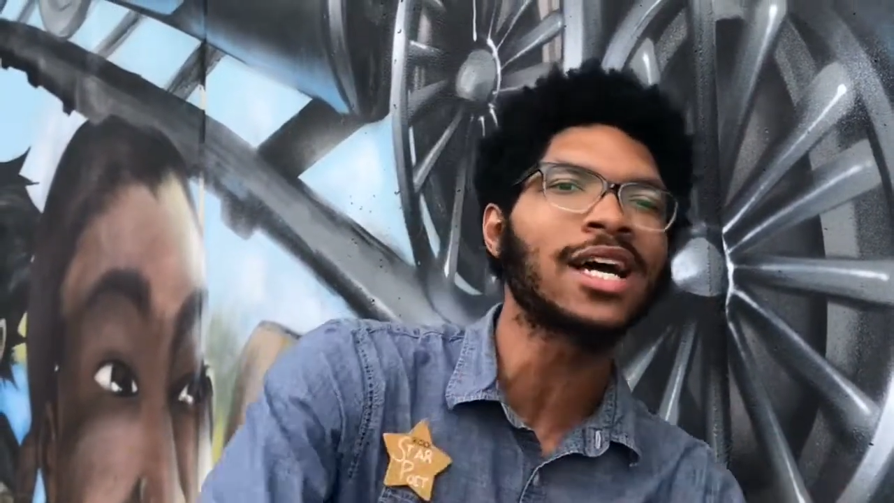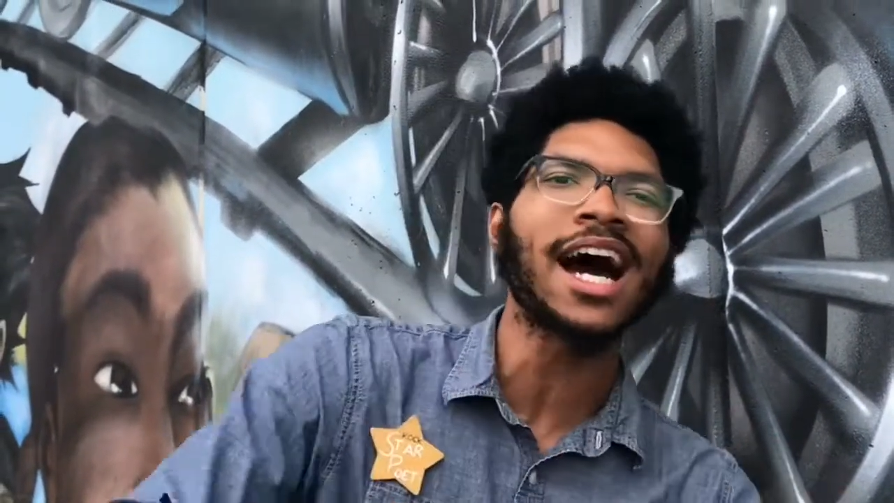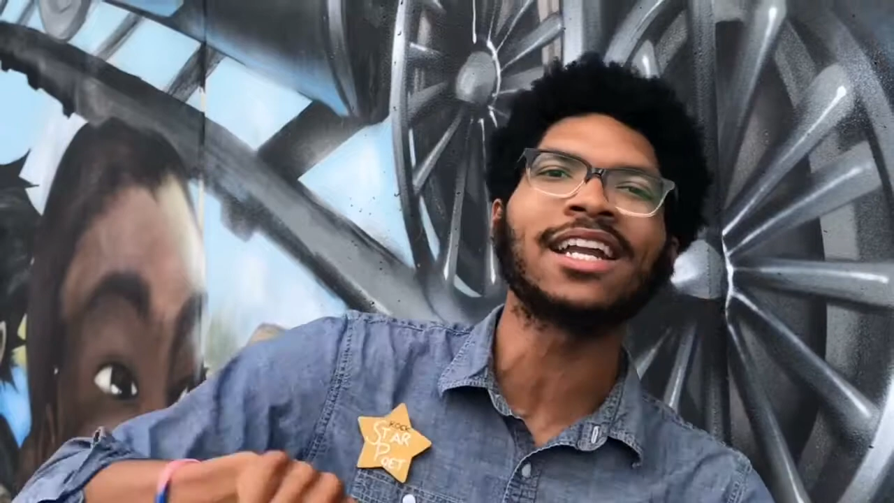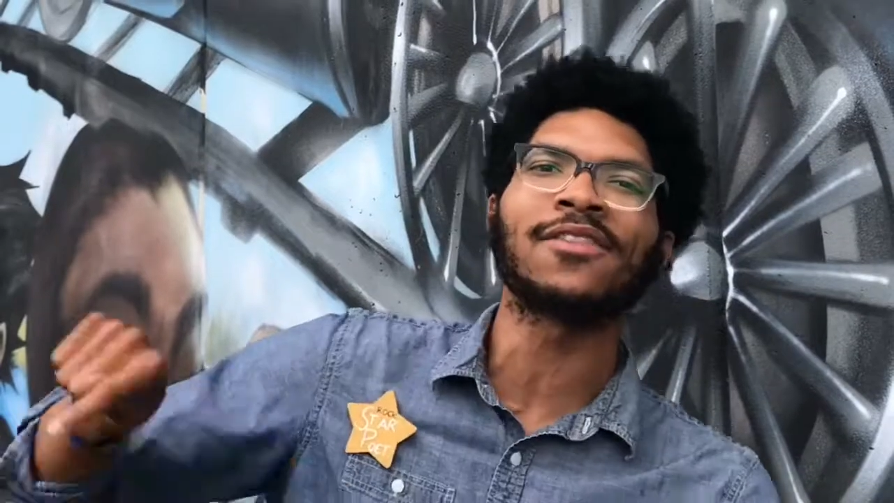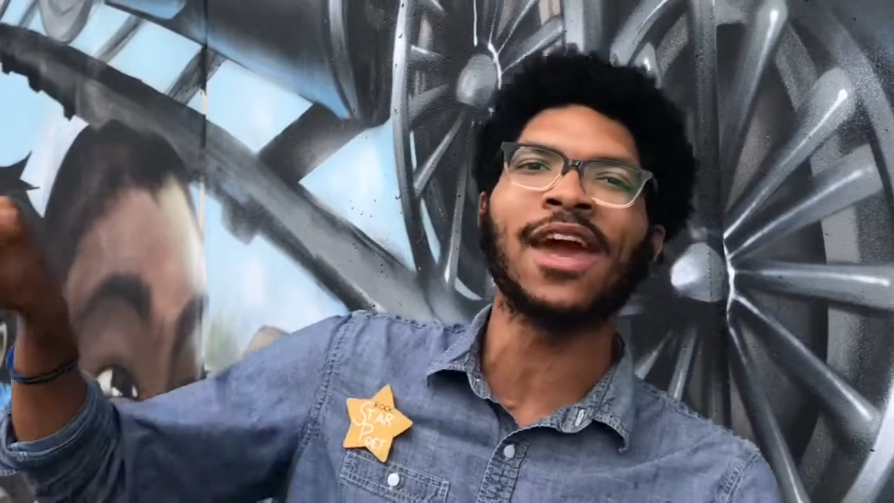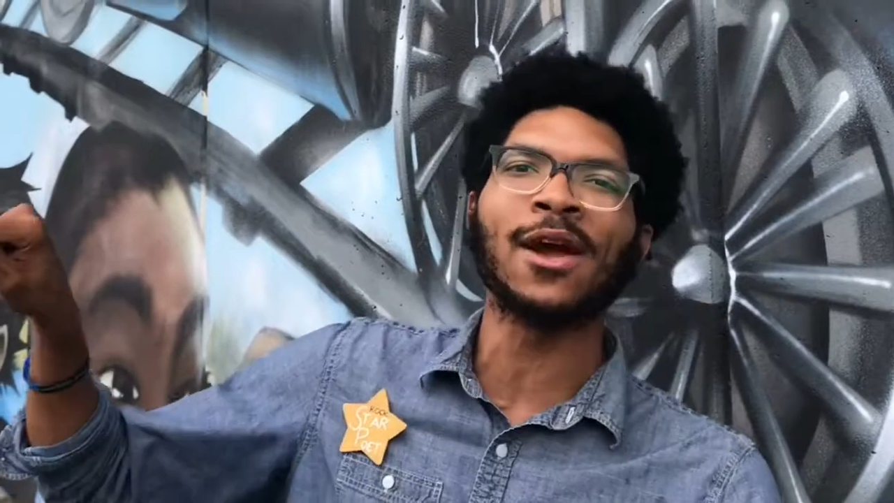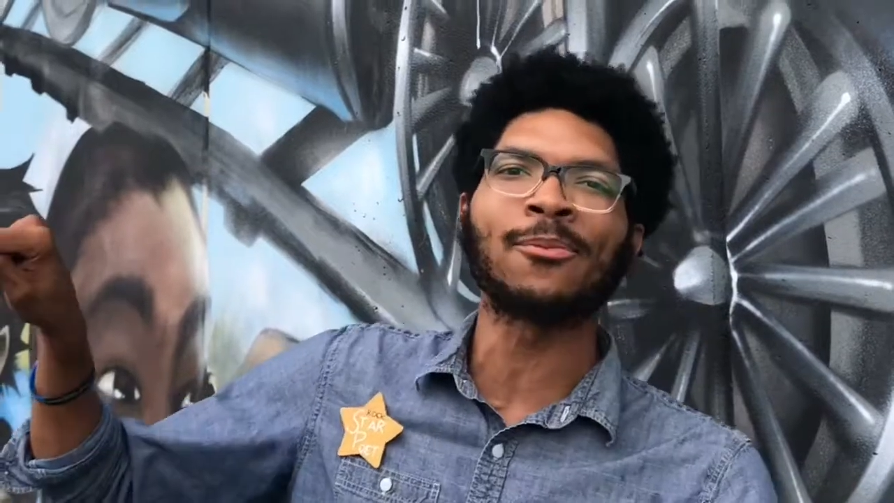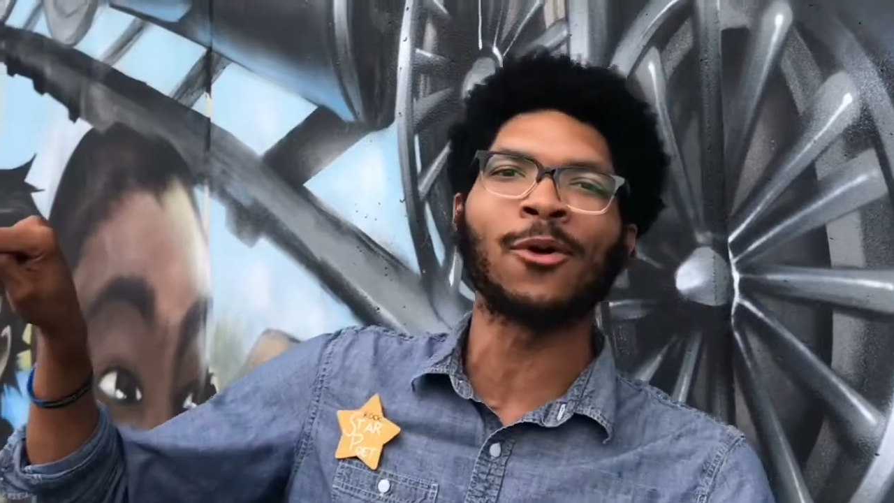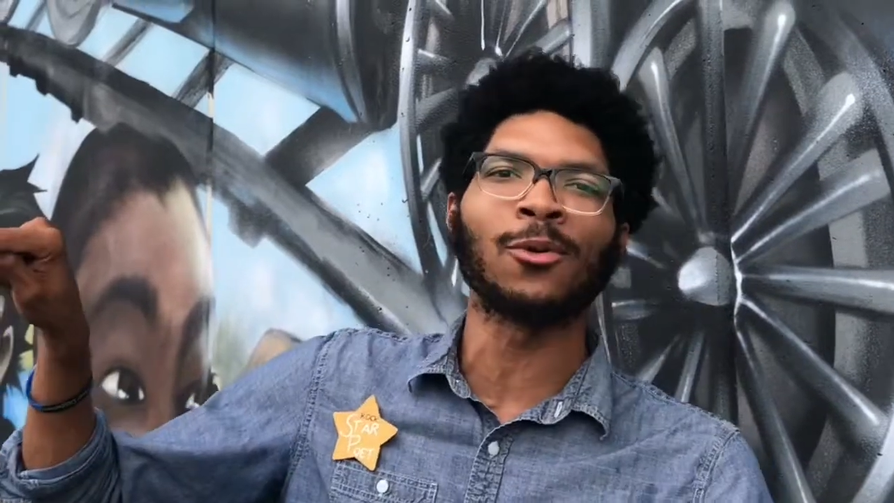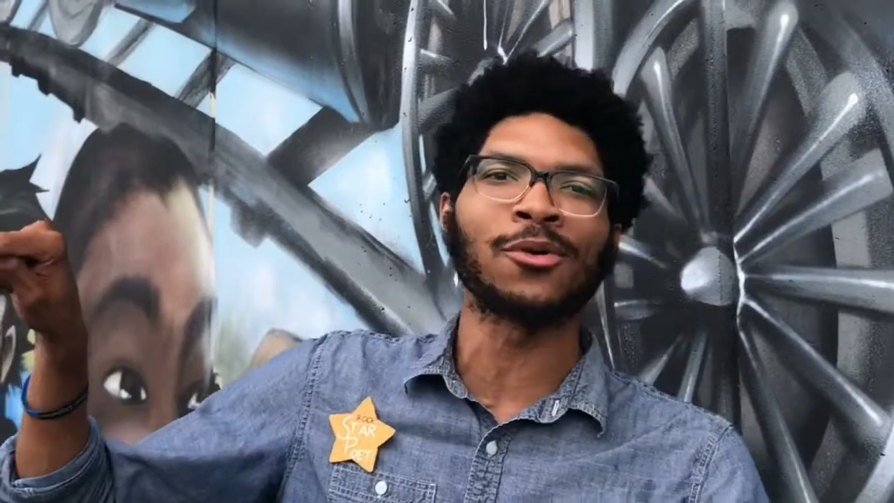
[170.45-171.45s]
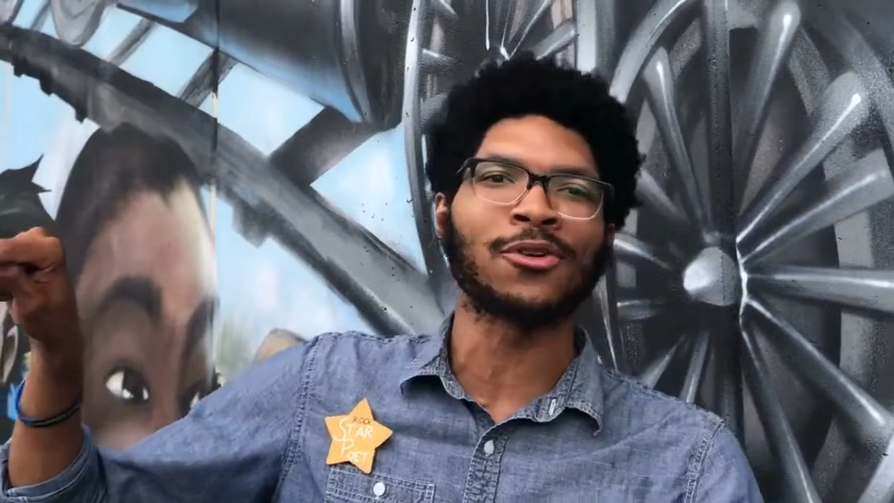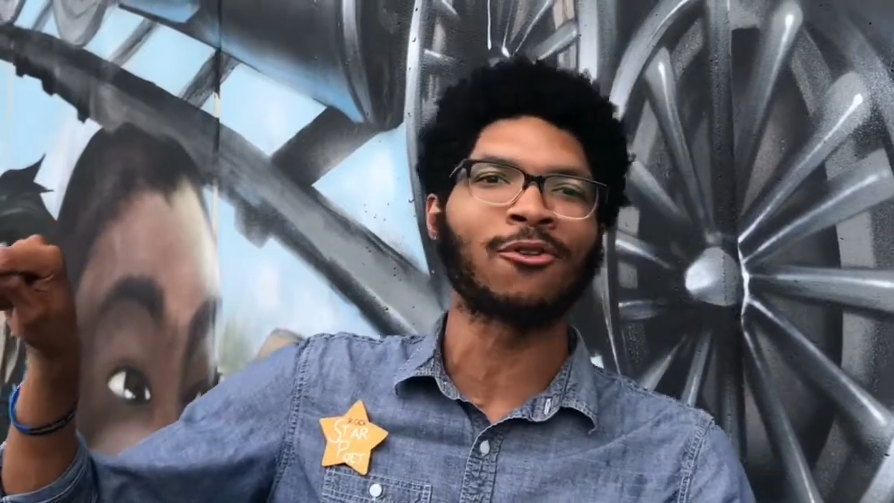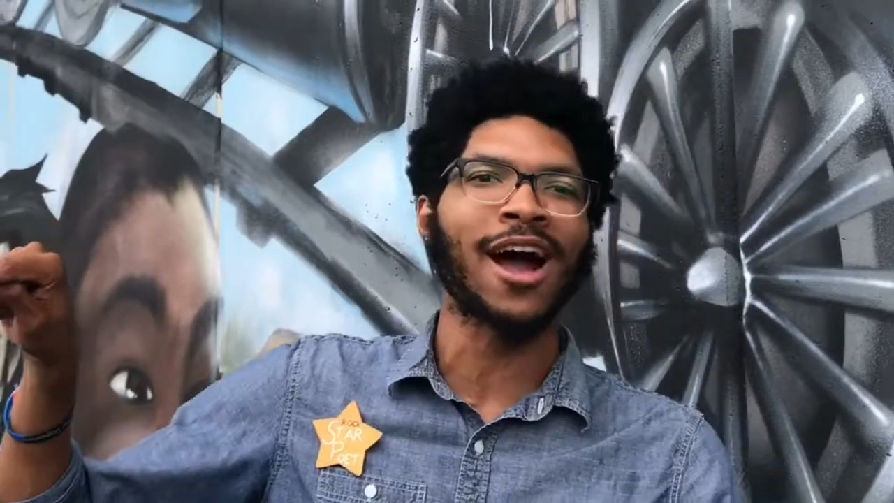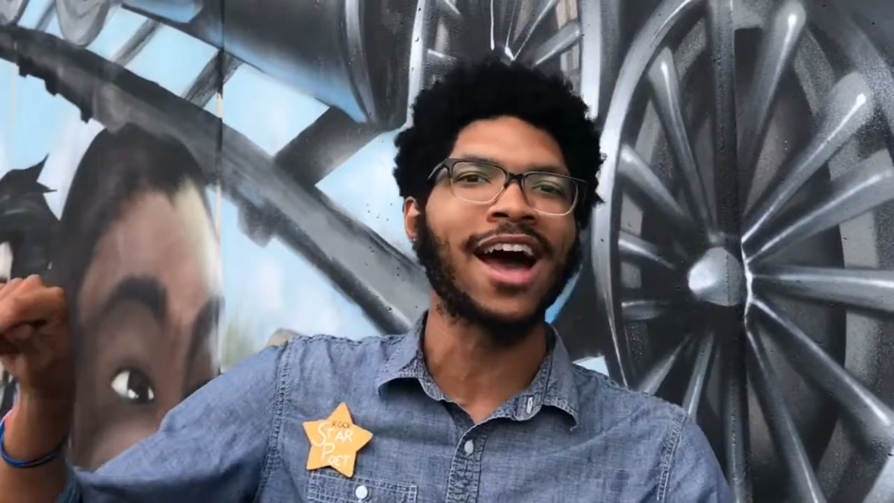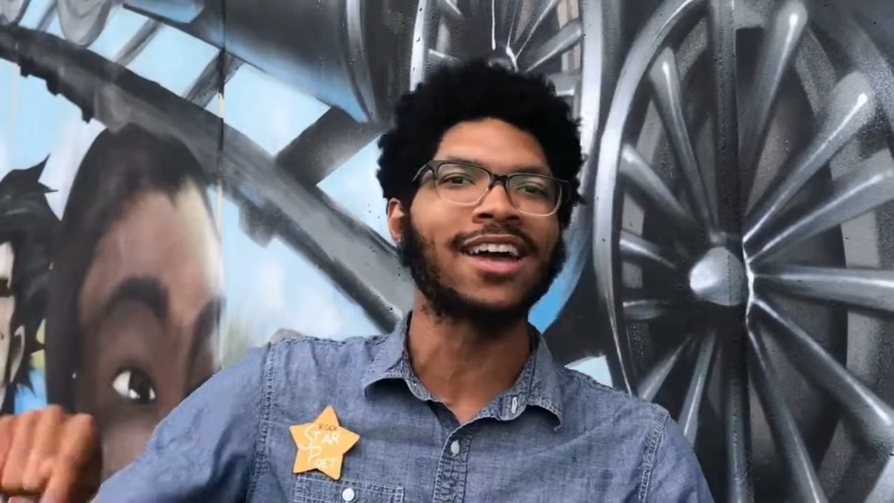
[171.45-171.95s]
out of the airport with a
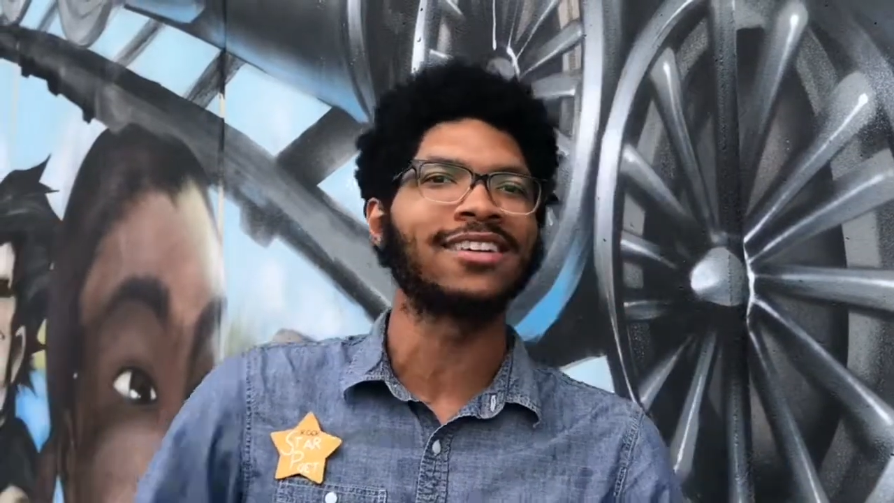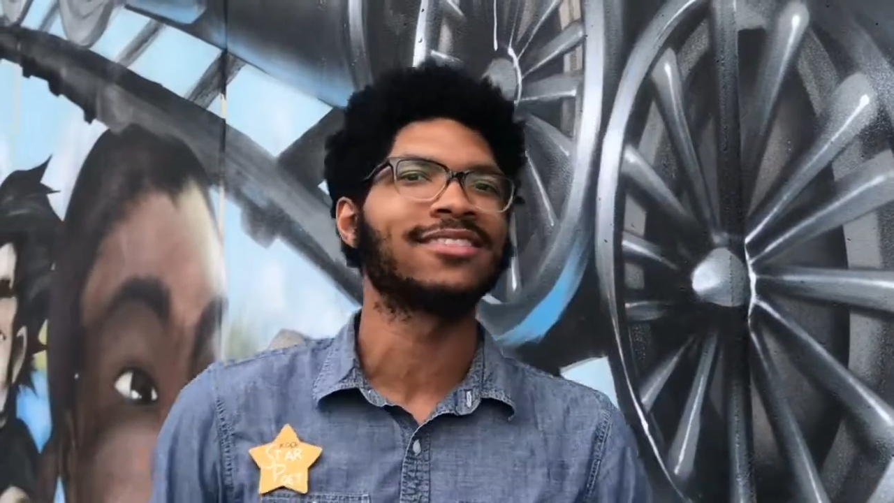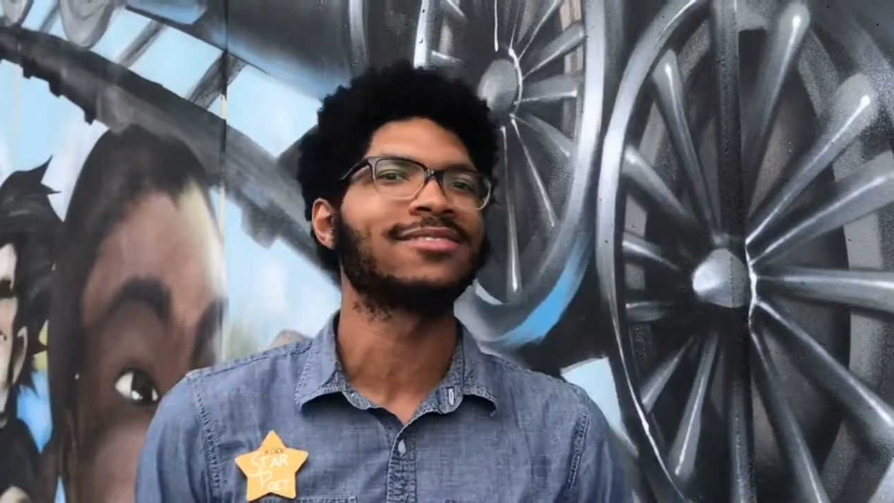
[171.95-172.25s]
ride.